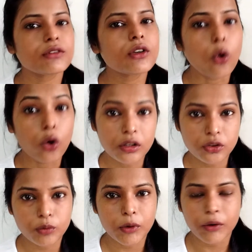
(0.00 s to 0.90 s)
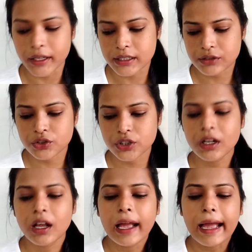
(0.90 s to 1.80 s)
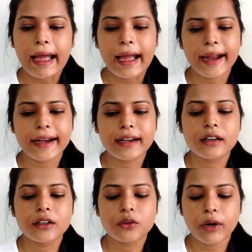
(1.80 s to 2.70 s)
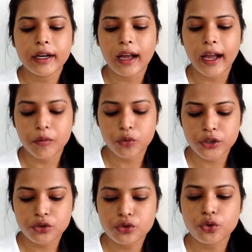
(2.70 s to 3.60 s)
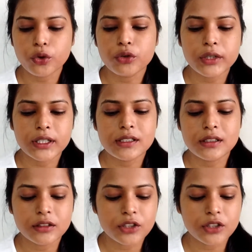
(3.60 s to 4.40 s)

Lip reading: We all know about Astringent, and what I'm going to show you is